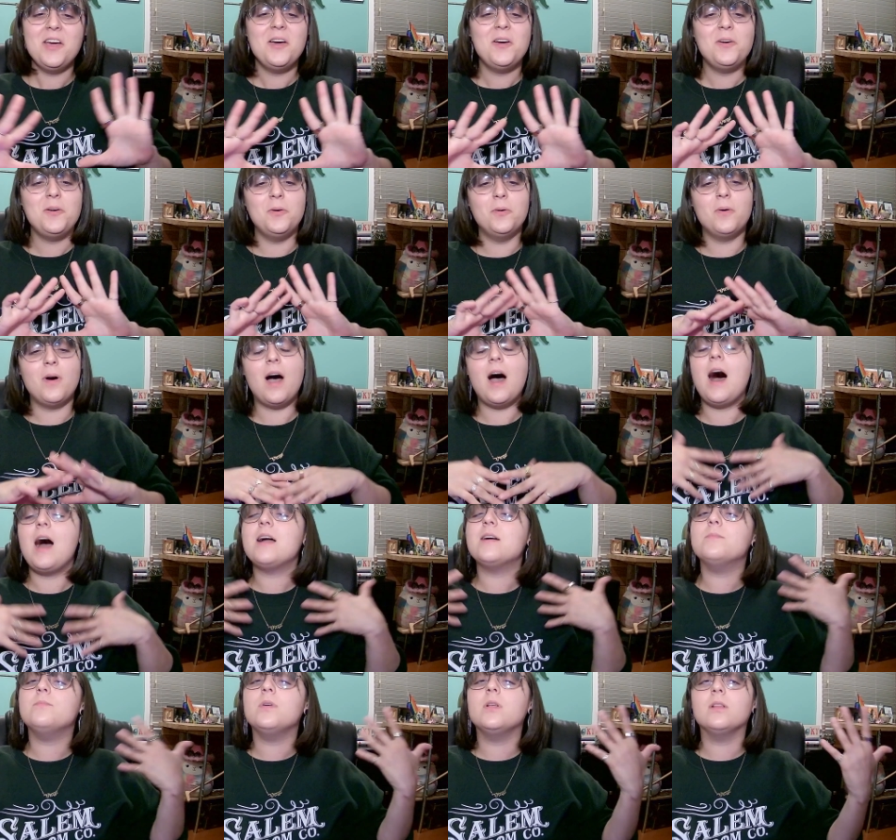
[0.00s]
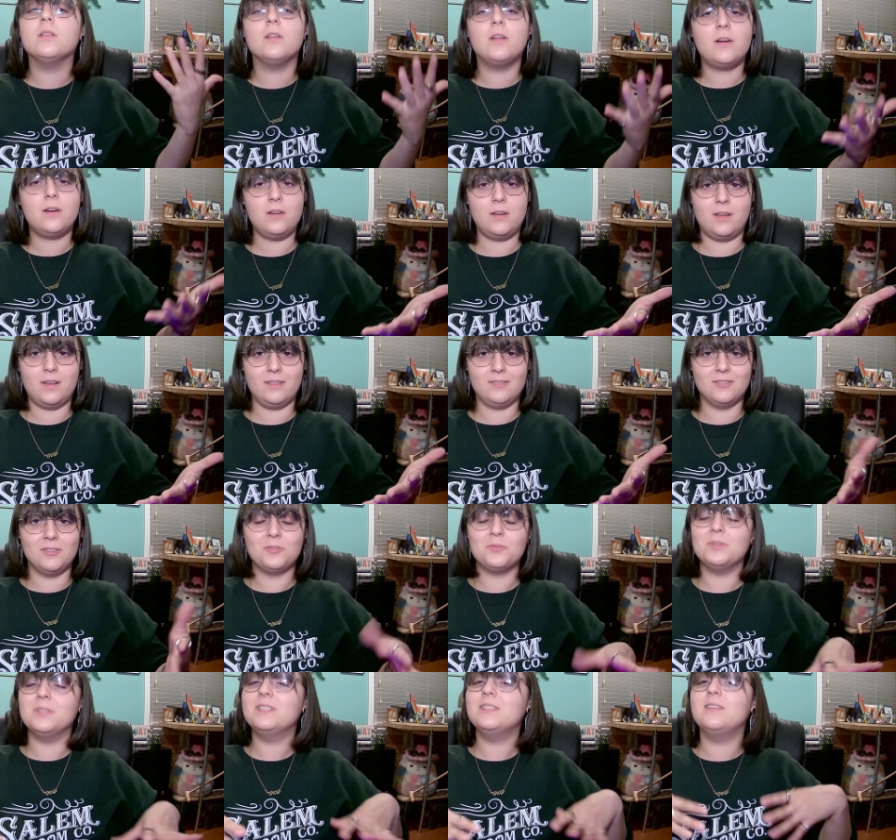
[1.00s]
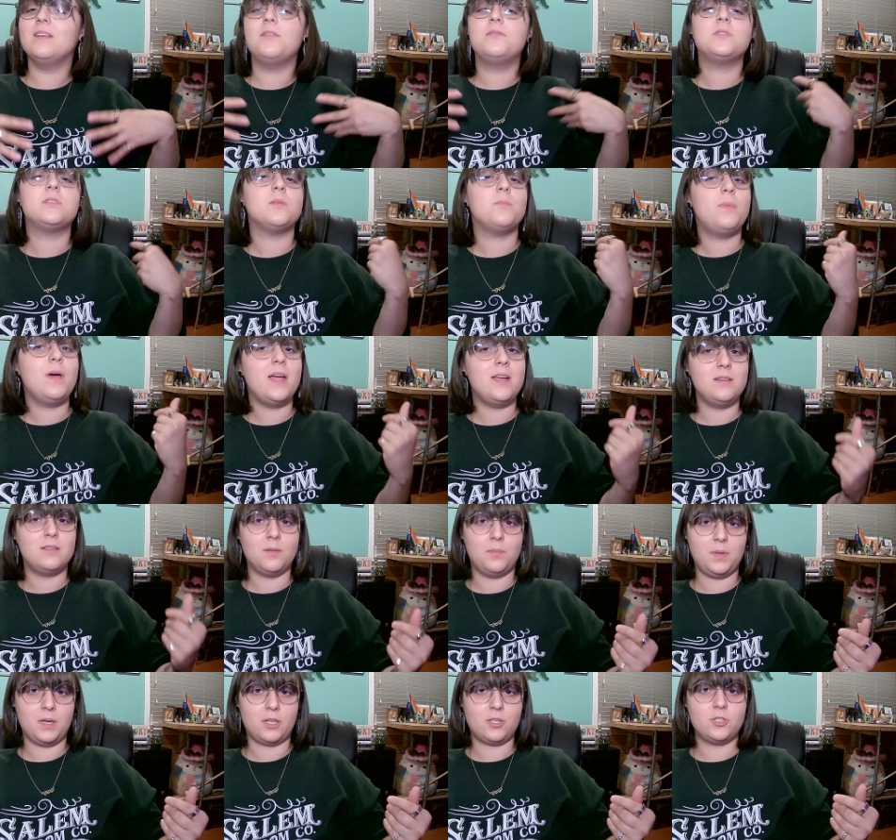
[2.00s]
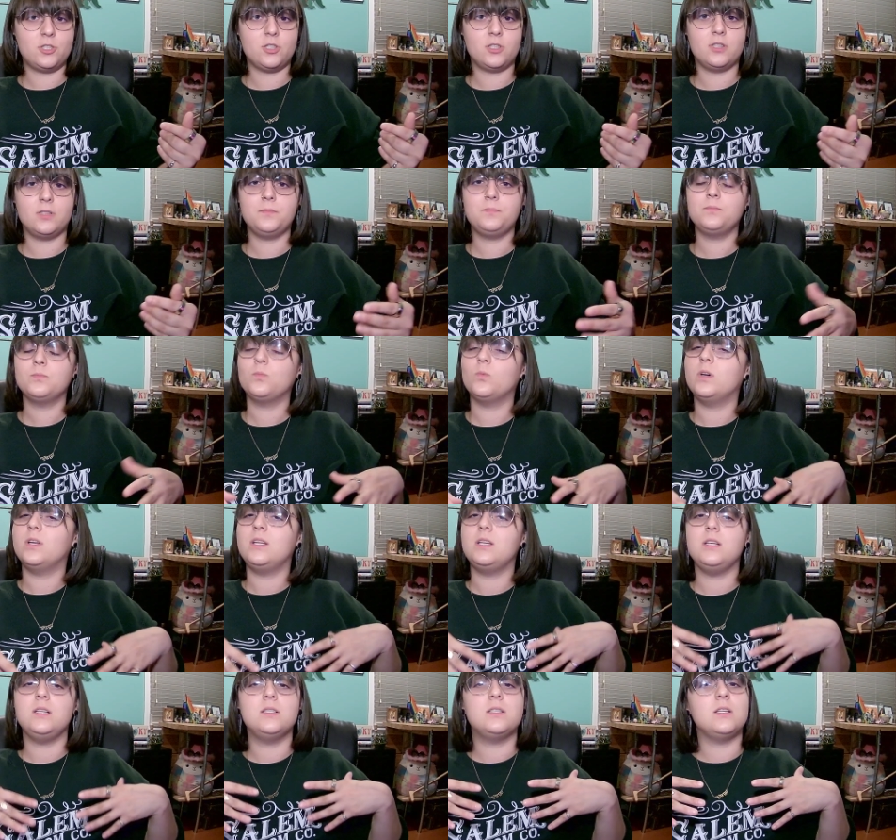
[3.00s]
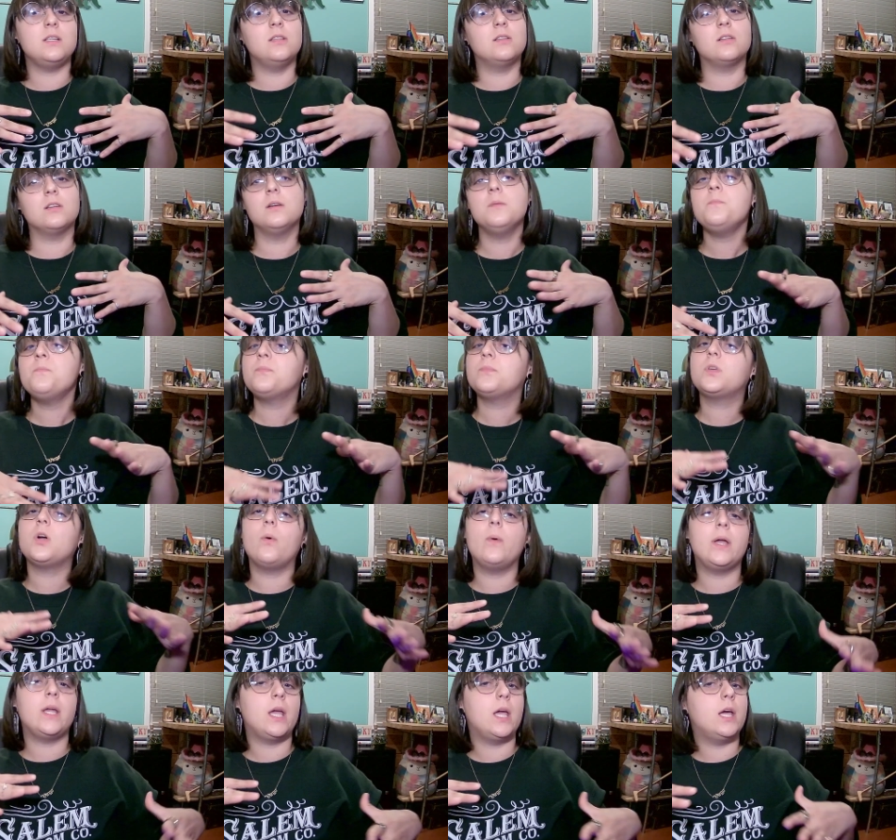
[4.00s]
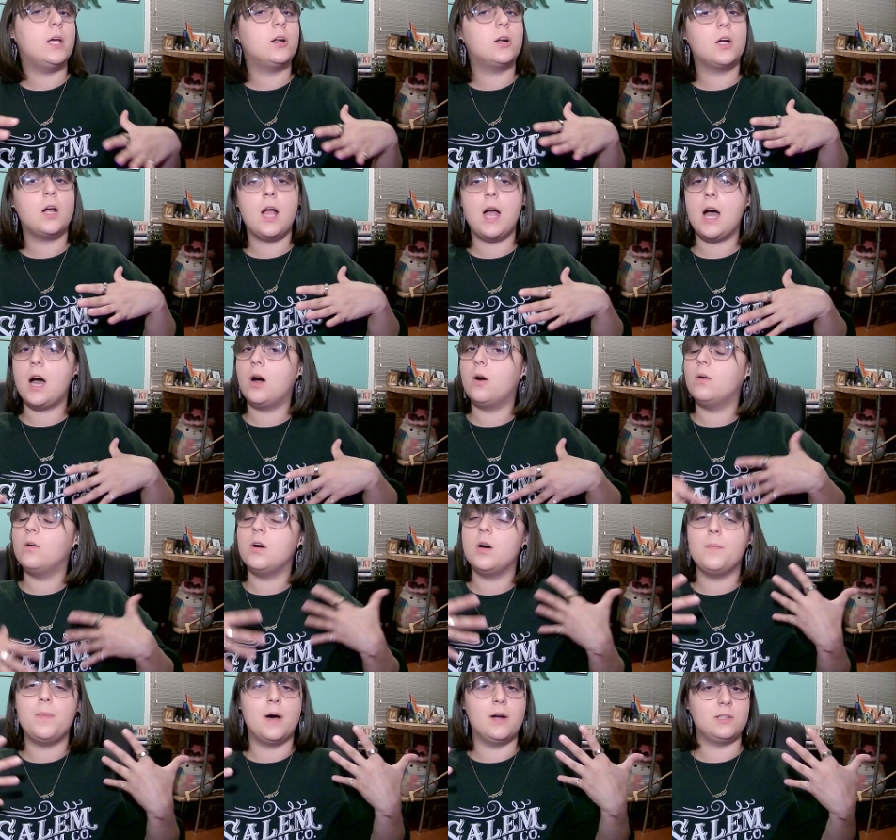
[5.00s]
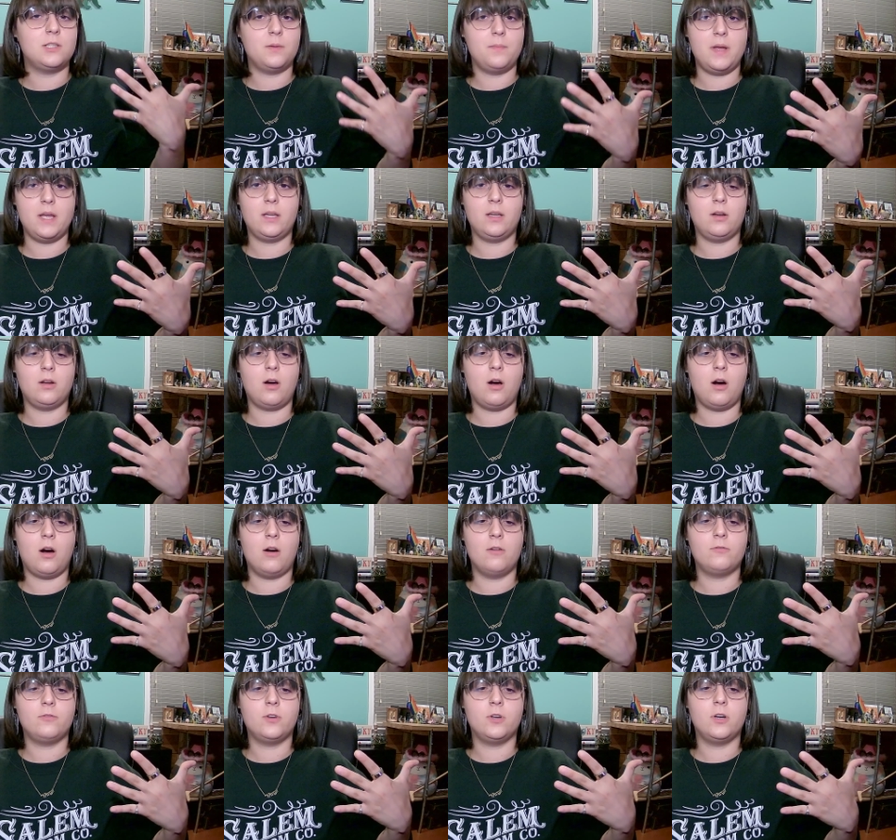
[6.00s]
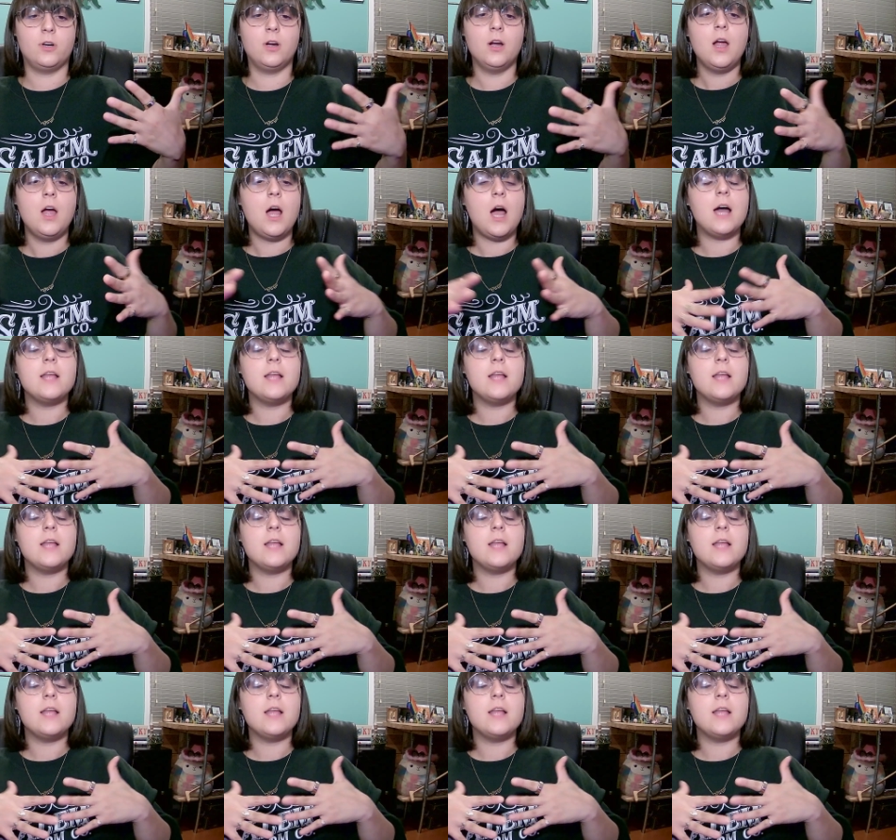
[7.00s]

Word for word: who I am learning really loves to paint a picture when he's either going in or out, about to make an offer.